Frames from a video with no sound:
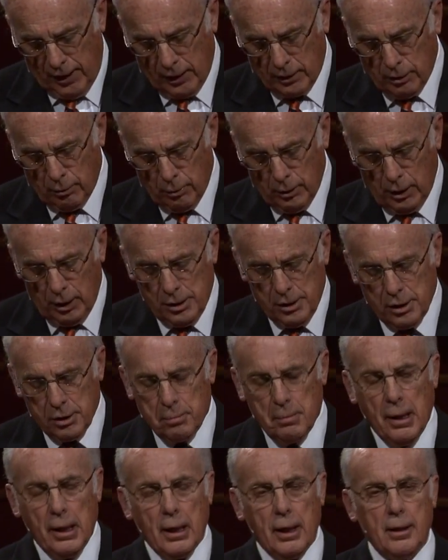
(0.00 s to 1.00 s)
fact, the
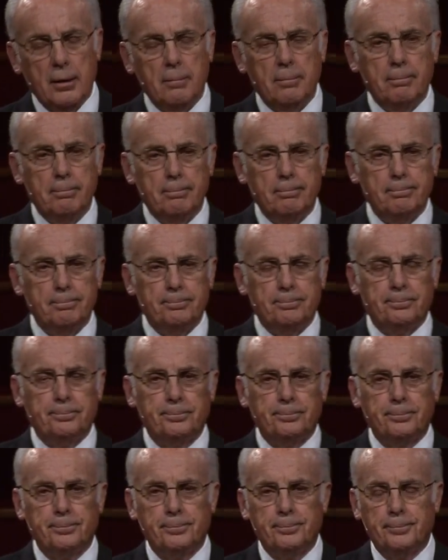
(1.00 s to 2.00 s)
religious man
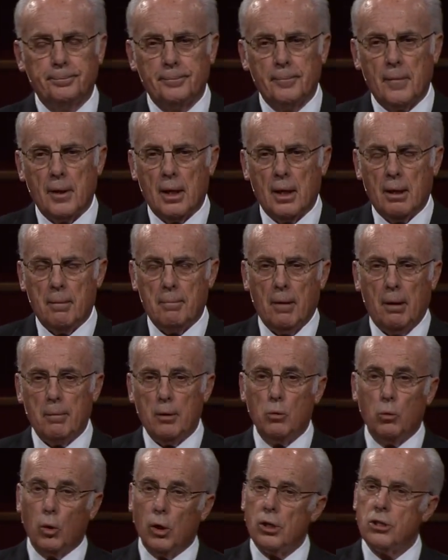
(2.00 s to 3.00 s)
may
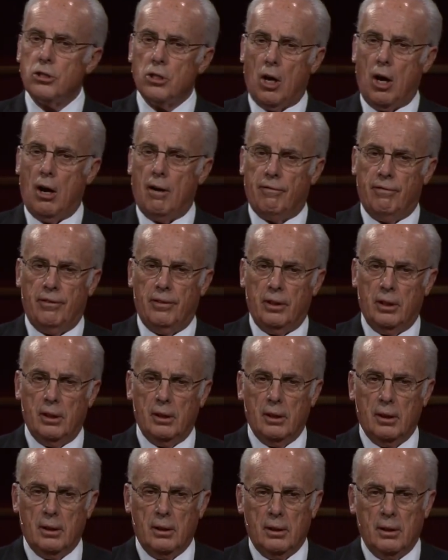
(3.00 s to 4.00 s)
be worse off
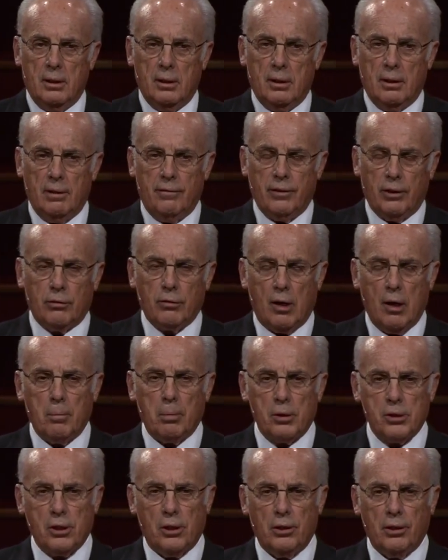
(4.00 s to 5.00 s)
if he
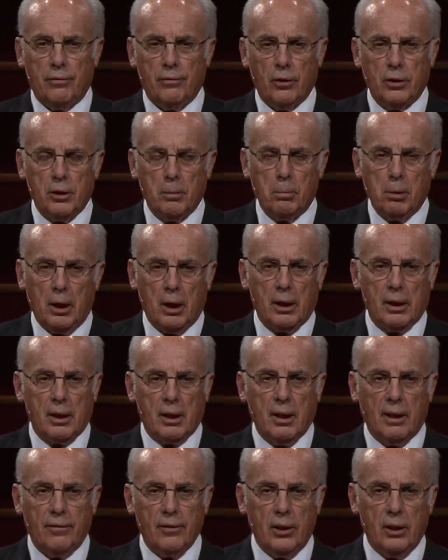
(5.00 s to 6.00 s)
tramples underfoot the blood of
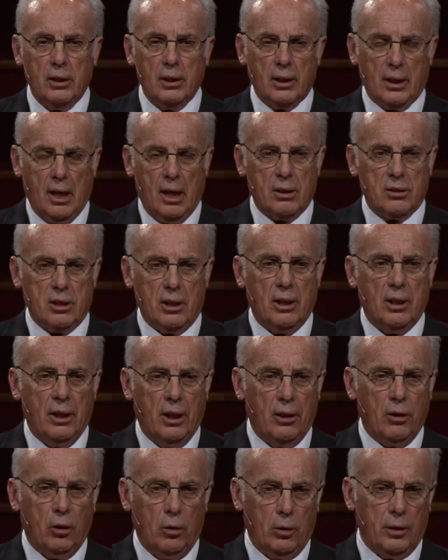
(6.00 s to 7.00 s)
the covenant and counts it an
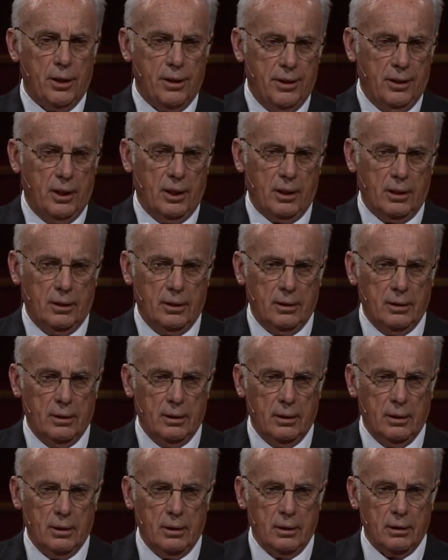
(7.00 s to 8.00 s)
unholy thing
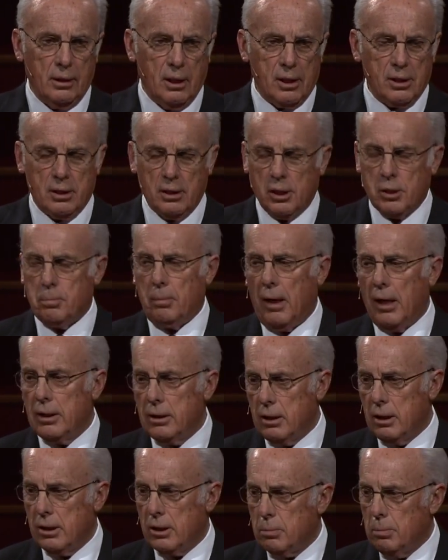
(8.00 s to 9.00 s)
and does
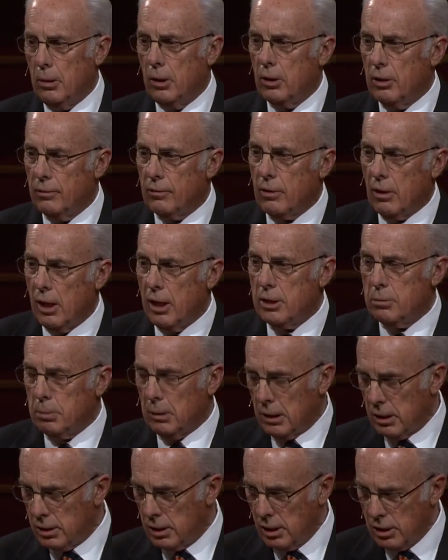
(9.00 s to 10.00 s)
despite to the Spirit of grace
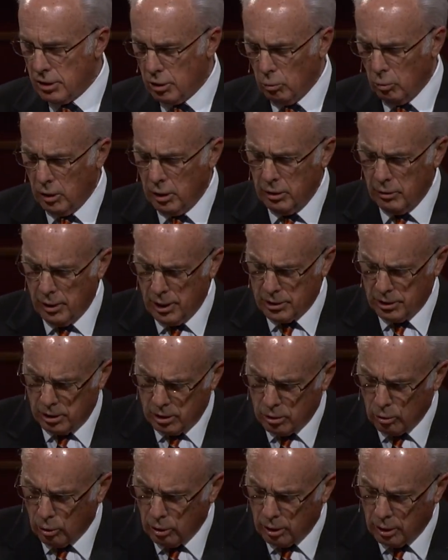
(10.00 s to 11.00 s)
because he's the one who has the
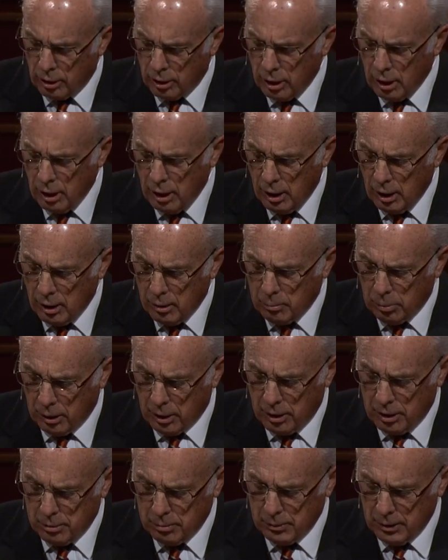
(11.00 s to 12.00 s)
sorer
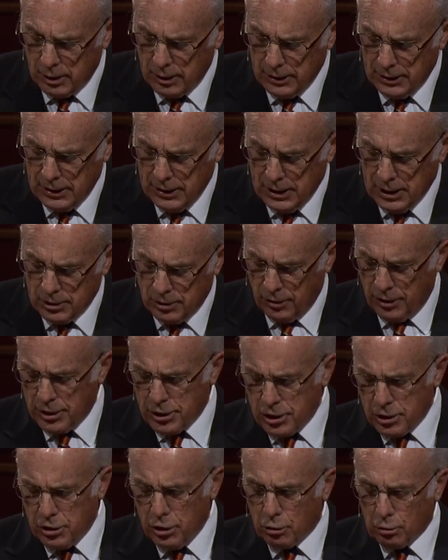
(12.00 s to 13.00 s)
punishment. So,
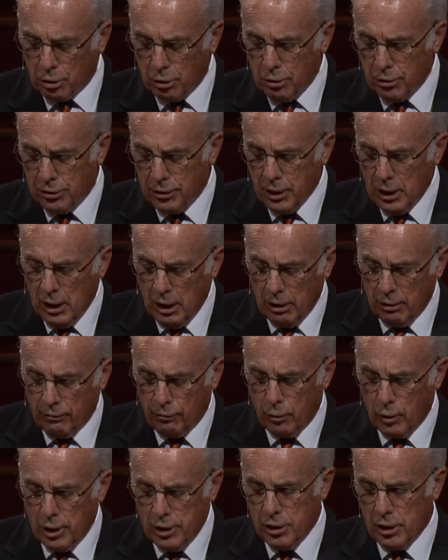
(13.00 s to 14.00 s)
this is the truth
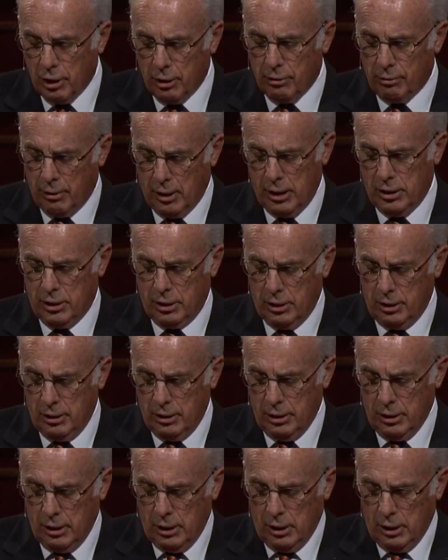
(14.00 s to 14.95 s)
of regeneration.